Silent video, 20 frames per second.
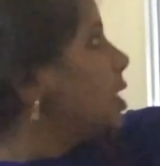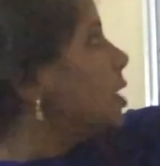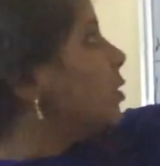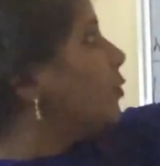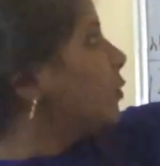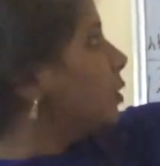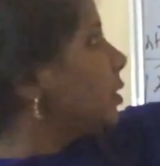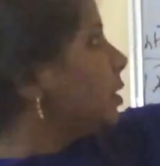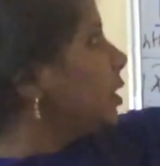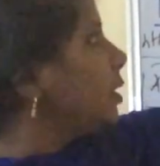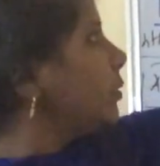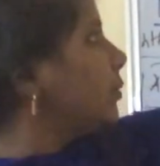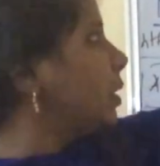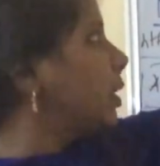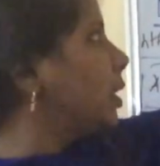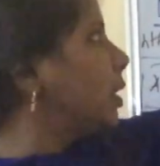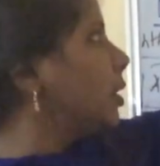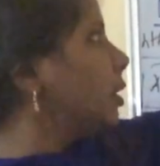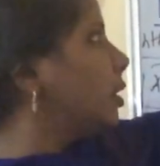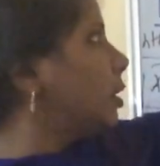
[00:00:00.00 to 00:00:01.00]
For that we
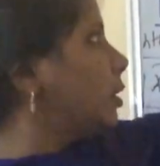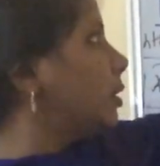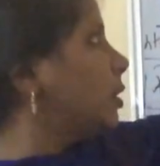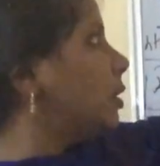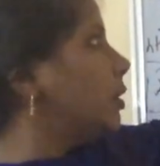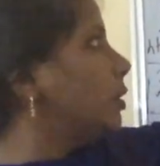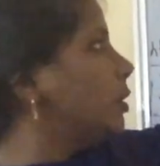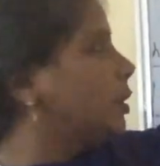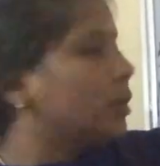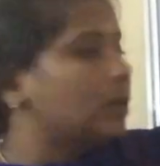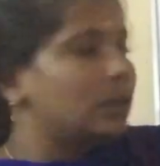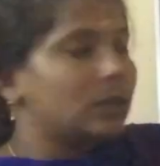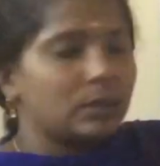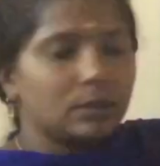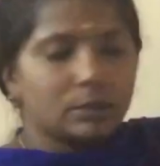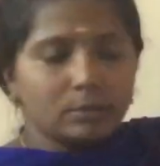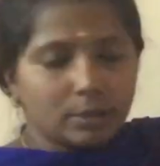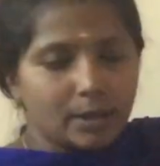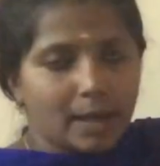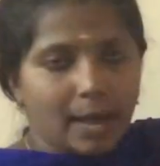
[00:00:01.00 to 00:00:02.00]
can
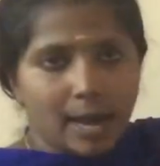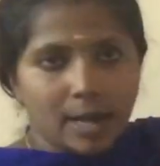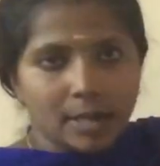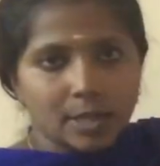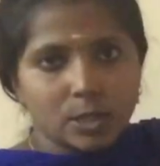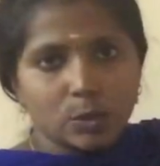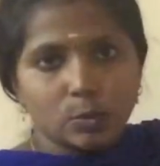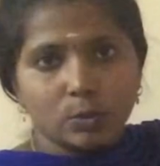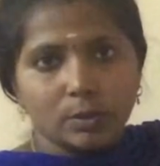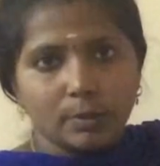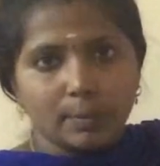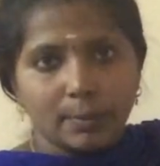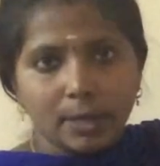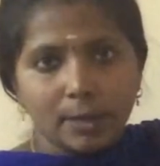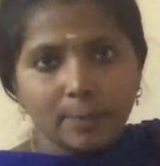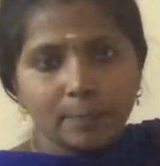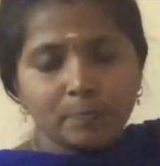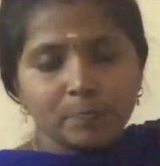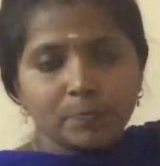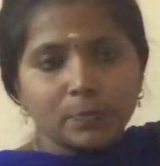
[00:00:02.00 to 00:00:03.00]
the answer will be